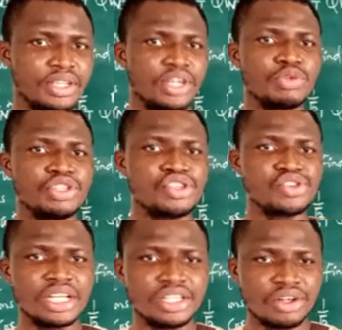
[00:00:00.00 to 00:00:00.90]
We
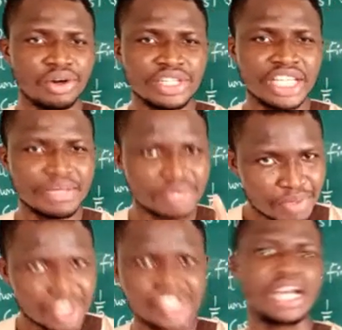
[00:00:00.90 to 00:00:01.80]
usually call them
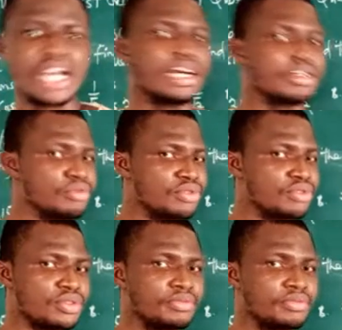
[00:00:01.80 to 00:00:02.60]
special angles.